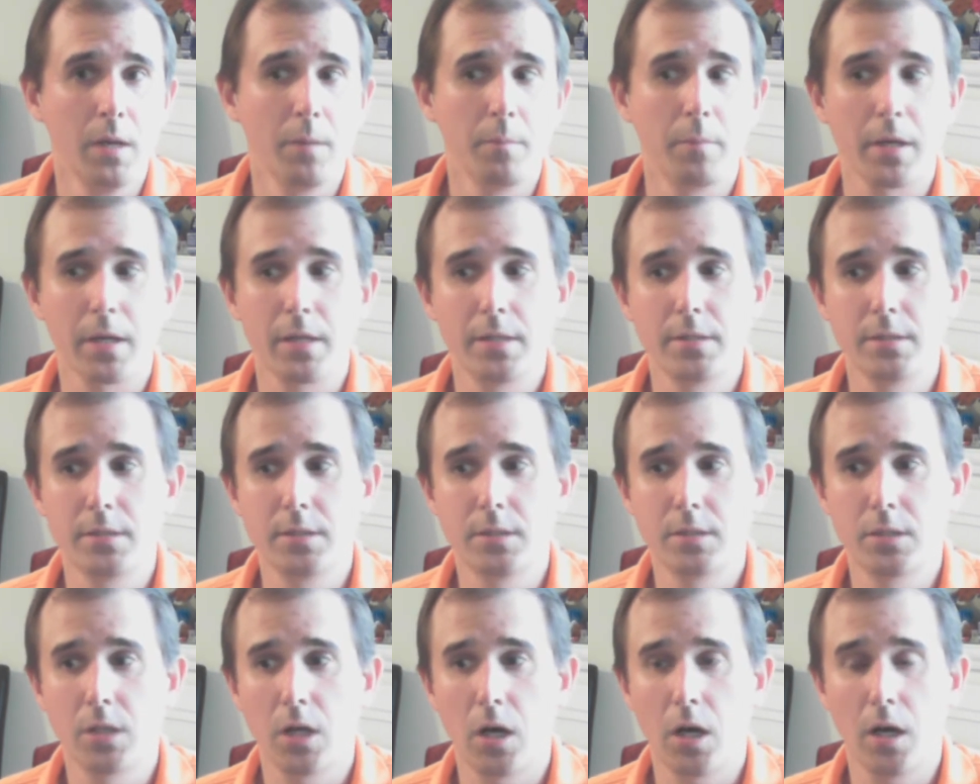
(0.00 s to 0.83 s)

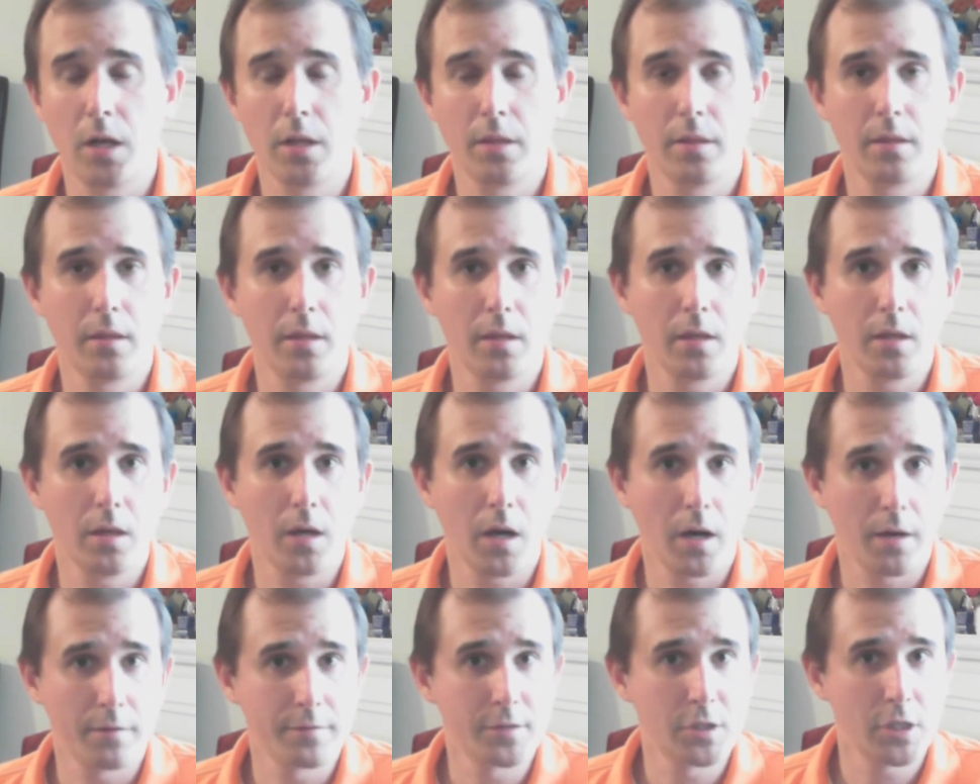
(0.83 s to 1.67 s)
because on the
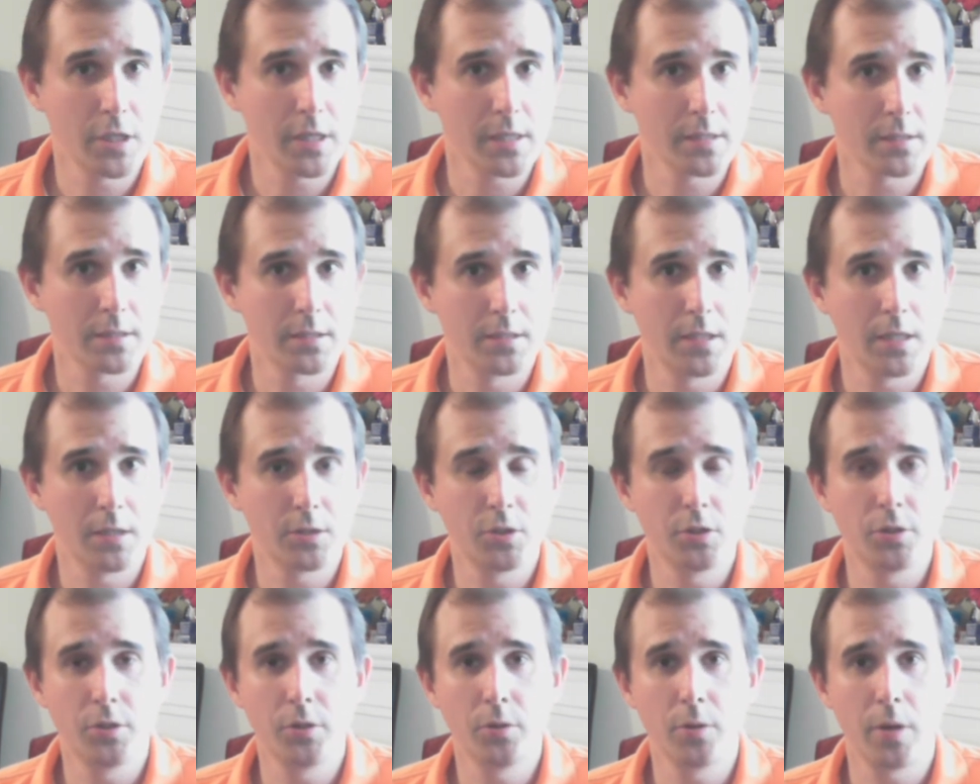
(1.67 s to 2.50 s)
off chance
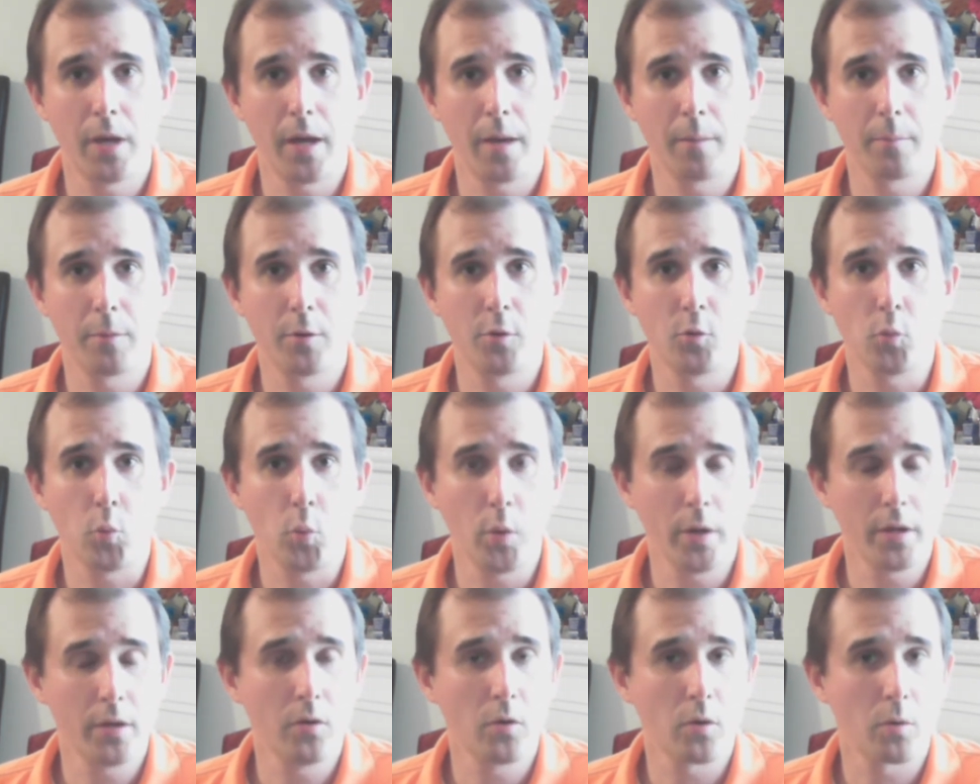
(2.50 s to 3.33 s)
that you do happen to
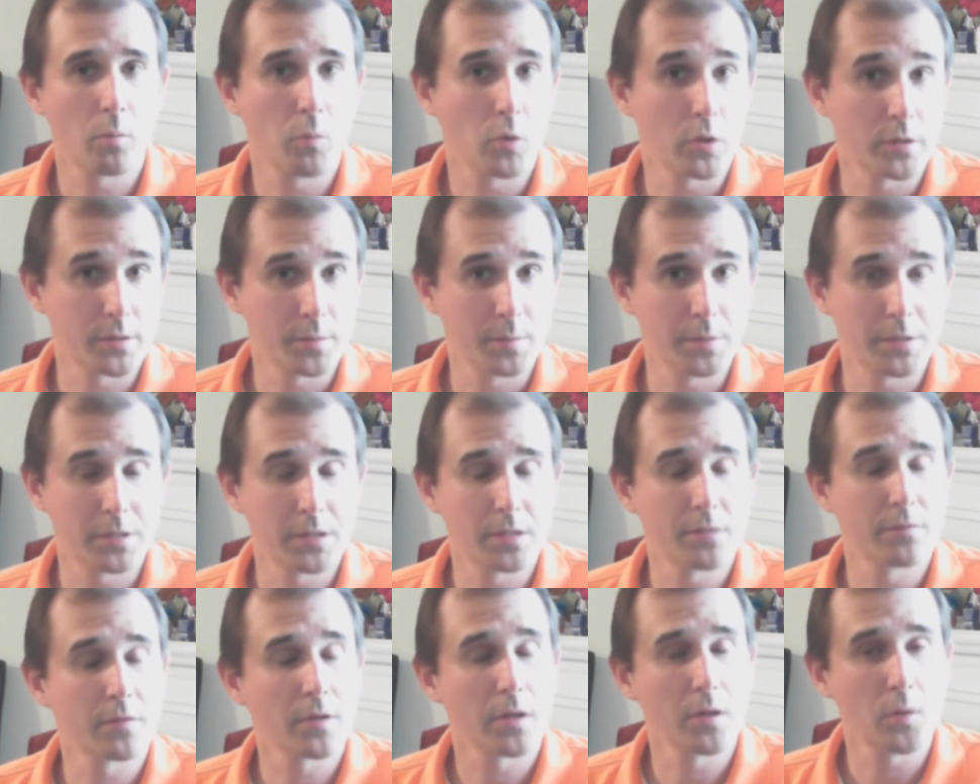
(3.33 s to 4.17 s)
win, or more
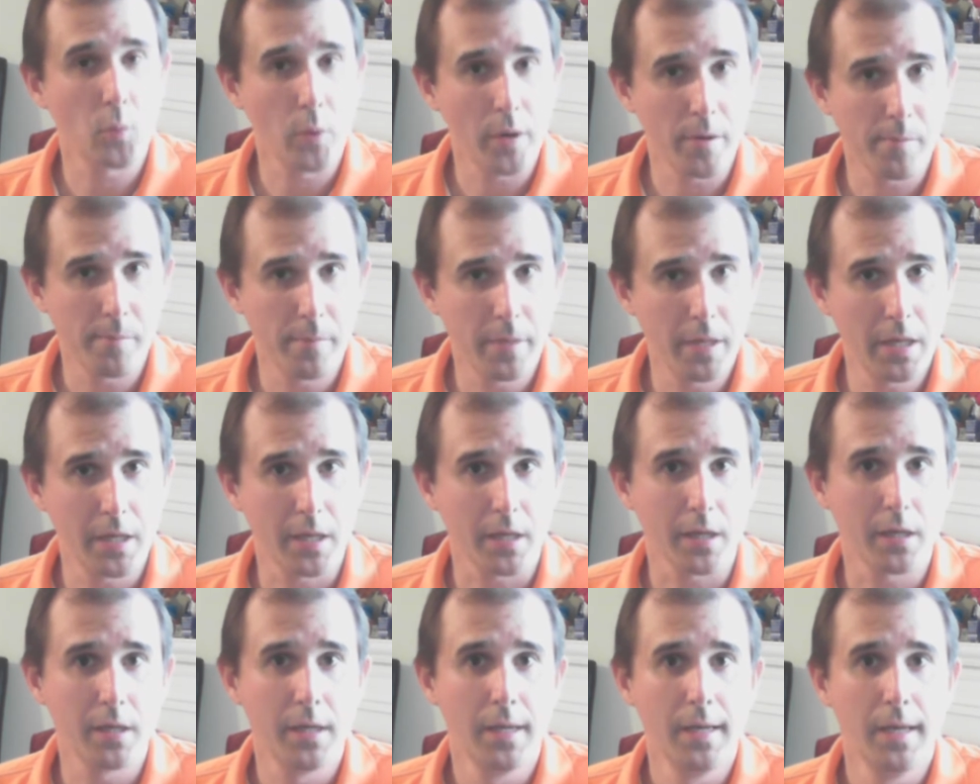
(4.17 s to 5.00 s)
specifically win
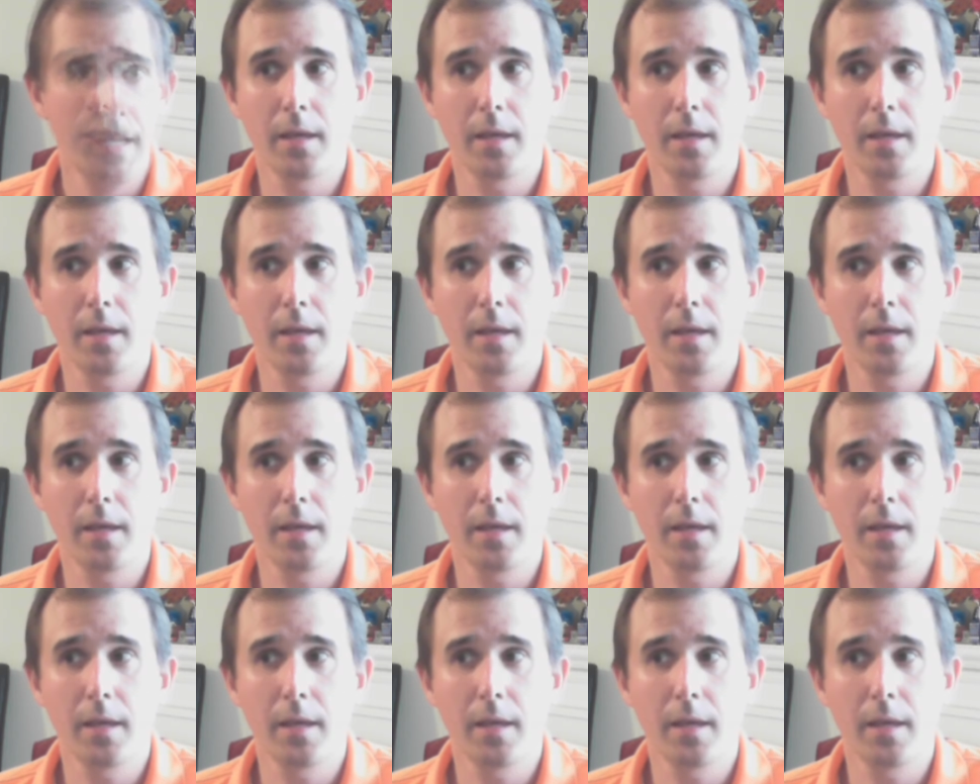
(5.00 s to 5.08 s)
big,